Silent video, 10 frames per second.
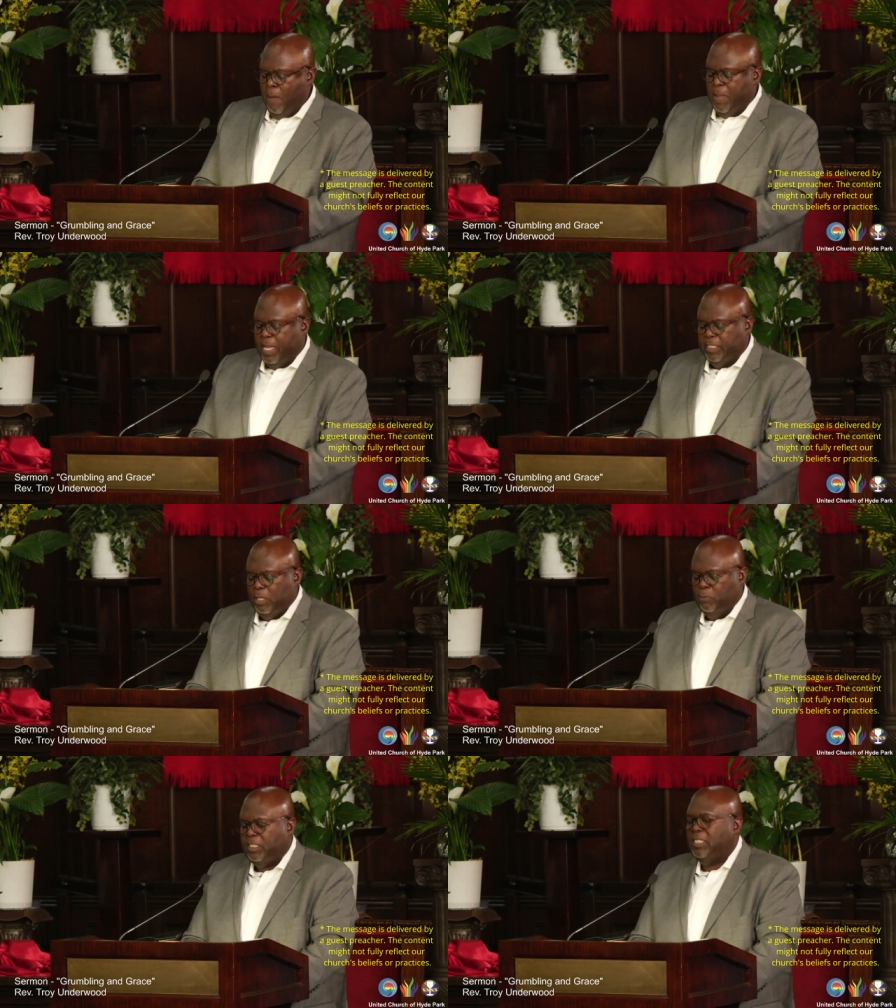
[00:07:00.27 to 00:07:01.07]
because
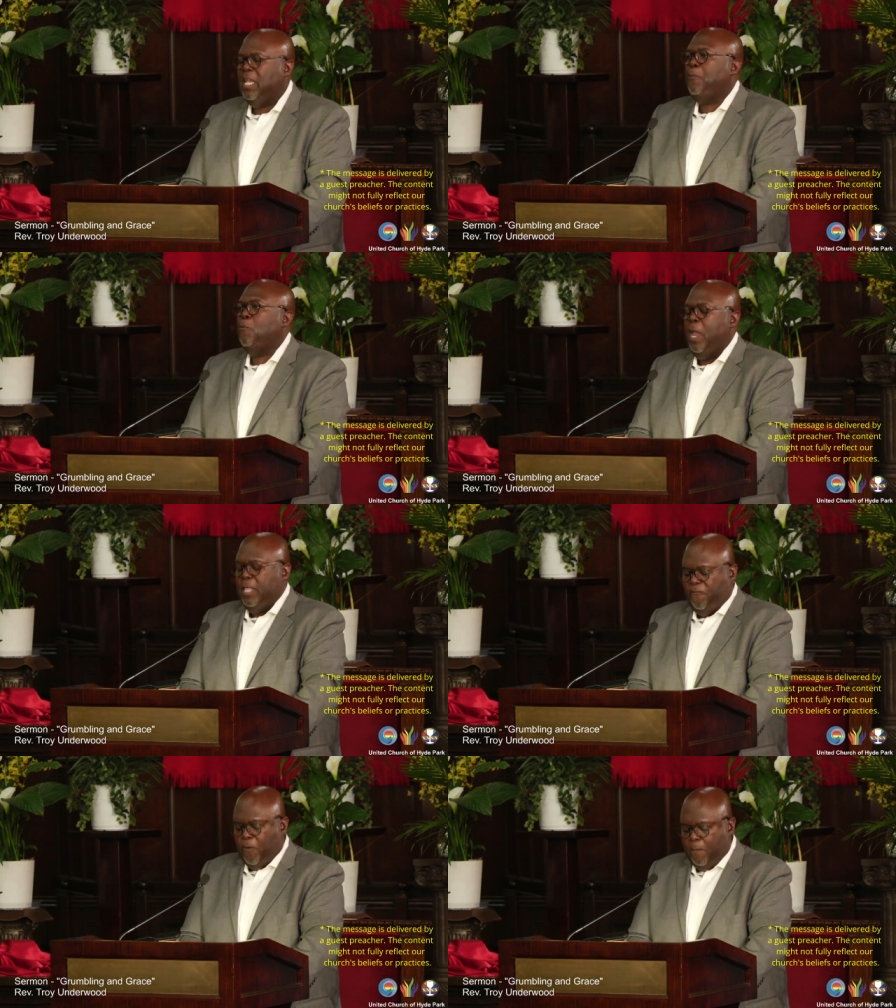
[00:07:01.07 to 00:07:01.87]
it was
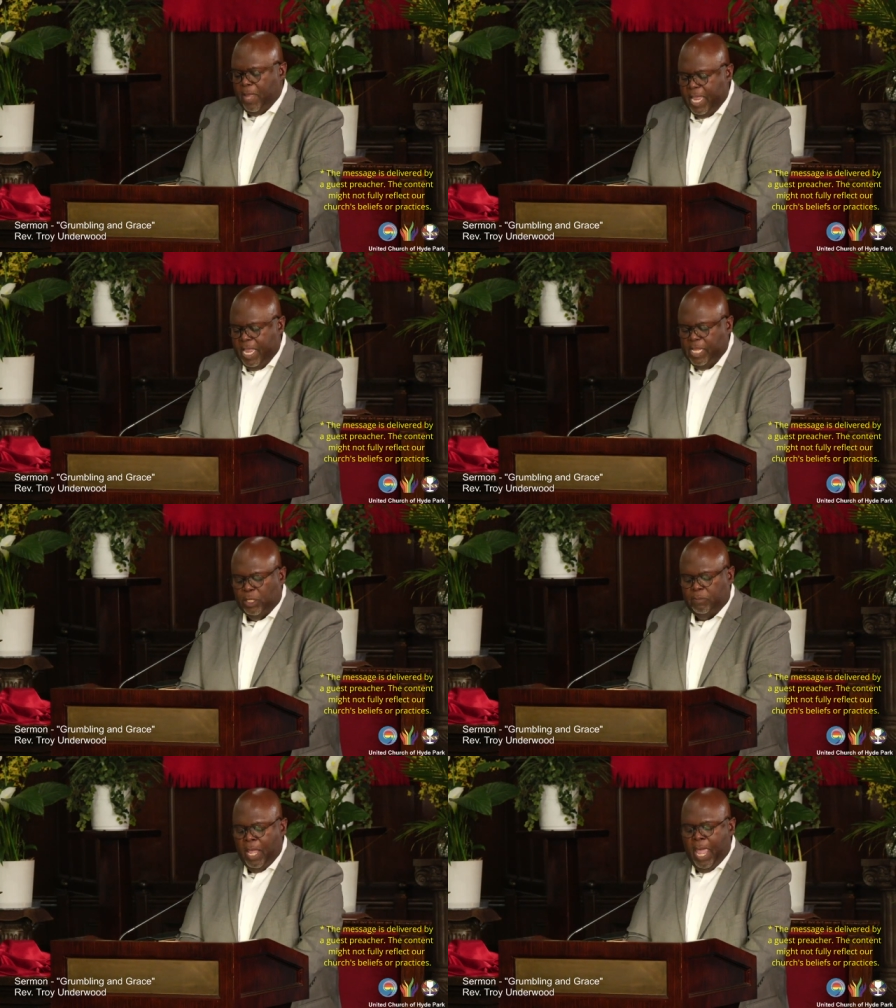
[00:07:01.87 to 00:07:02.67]
separated from
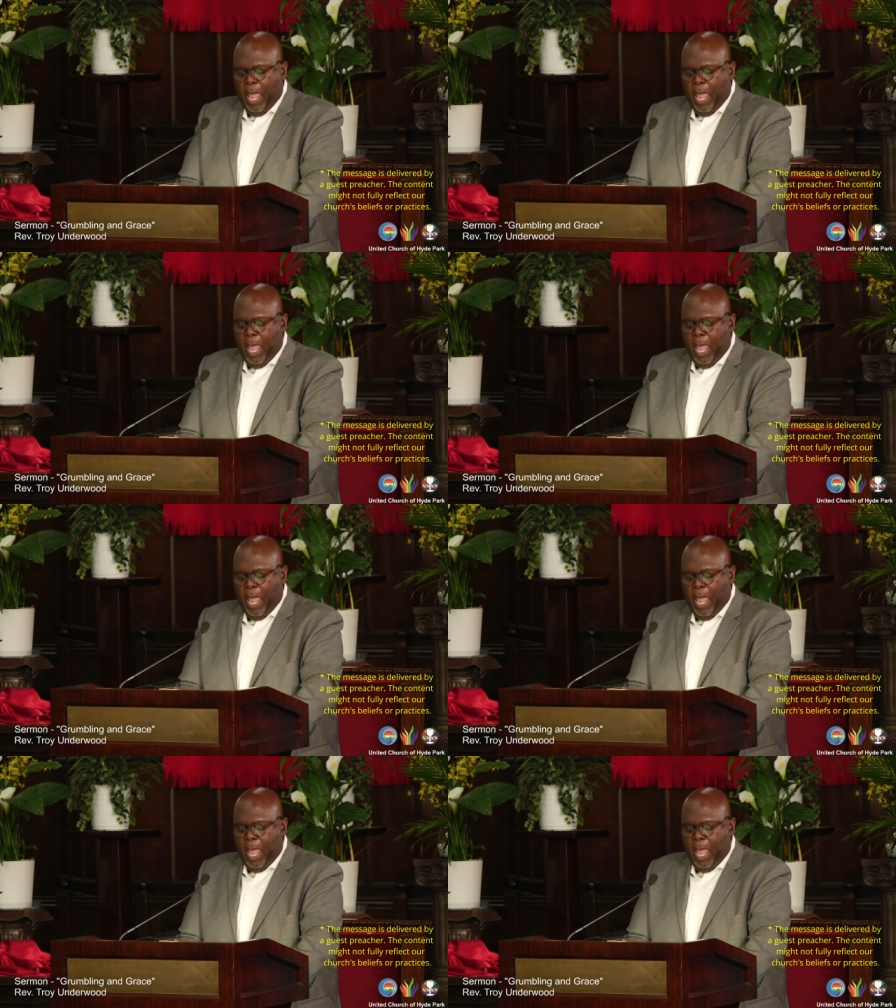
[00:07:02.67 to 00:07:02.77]
Egypt